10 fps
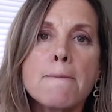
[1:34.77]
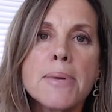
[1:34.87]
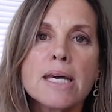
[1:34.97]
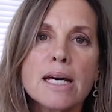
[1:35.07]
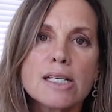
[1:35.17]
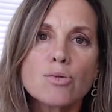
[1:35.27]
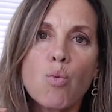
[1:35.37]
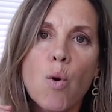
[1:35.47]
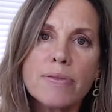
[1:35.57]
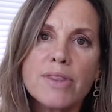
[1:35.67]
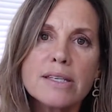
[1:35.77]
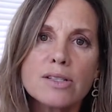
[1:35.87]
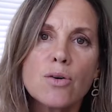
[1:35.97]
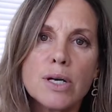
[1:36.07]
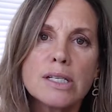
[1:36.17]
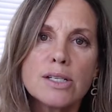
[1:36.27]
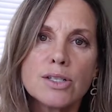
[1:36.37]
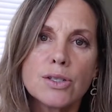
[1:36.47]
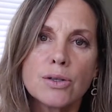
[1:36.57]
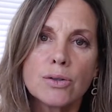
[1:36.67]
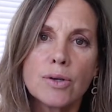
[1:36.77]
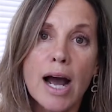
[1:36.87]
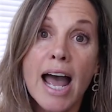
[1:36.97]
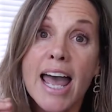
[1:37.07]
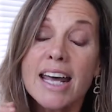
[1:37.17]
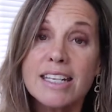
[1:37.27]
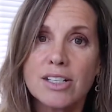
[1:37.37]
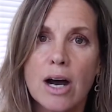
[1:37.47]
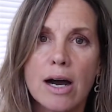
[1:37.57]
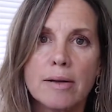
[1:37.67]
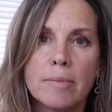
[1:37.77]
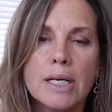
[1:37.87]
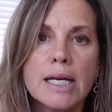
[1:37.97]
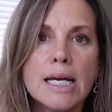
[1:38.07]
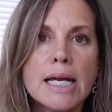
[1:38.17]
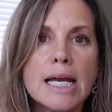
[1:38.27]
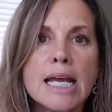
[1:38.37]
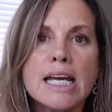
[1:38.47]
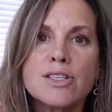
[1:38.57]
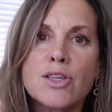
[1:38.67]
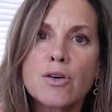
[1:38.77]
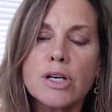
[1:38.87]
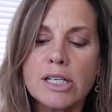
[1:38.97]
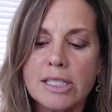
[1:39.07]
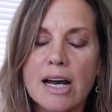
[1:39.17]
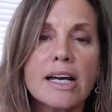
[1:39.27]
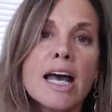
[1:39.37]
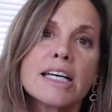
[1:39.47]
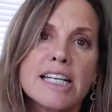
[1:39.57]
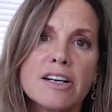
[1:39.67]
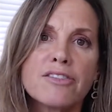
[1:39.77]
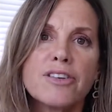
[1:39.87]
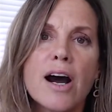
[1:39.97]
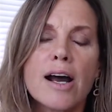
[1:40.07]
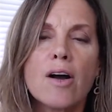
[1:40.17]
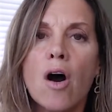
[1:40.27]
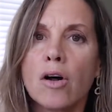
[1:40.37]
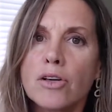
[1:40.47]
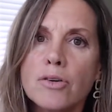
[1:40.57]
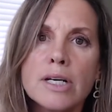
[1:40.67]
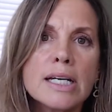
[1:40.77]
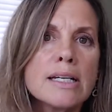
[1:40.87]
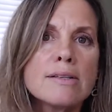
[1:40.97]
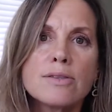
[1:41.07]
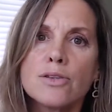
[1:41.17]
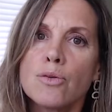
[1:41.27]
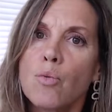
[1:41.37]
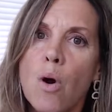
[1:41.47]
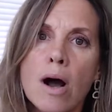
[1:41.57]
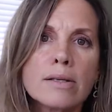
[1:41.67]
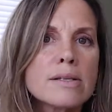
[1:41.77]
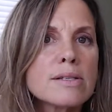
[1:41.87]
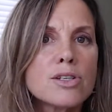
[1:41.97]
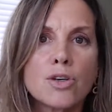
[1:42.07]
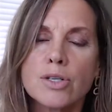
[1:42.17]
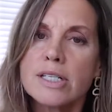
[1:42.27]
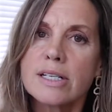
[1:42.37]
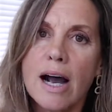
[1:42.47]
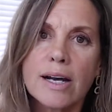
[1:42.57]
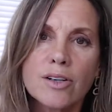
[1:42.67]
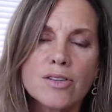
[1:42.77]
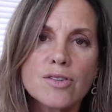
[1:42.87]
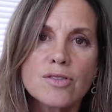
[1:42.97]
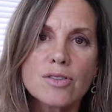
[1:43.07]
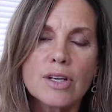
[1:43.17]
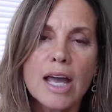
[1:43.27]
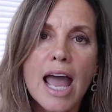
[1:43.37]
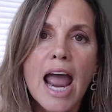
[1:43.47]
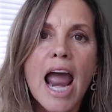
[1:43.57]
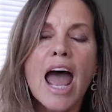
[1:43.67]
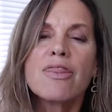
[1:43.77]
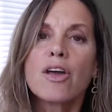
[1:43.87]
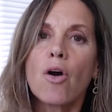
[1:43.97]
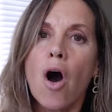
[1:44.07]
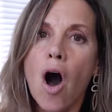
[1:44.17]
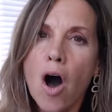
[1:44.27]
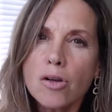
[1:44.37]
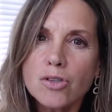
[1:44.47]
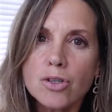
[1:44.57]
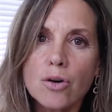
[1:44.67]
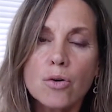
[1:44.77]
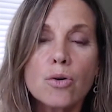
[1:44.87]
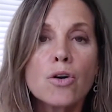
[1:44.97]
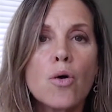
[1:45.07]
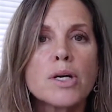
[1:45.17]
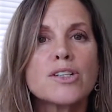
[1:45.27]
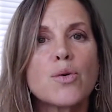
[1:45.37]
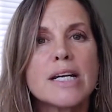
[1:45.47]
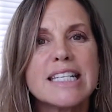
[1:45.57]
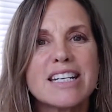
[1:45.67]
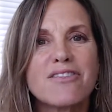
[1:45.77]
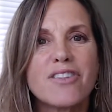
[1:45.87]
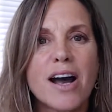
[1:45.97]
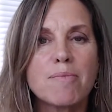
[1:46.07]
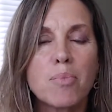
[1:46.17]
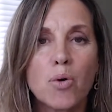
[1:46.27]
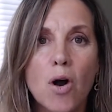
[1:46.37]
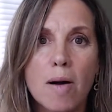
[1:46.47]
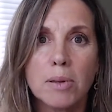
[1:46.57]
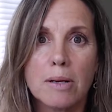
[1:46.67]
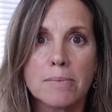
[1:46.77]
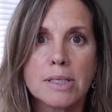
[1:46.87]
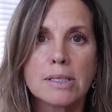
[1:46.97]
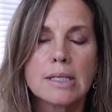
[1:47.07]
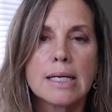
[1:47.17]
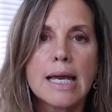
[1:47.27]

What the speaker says: because what that's going to do ahead of time is they're going to identify all your needs, your wants, your desires, and they're also going to identify problems.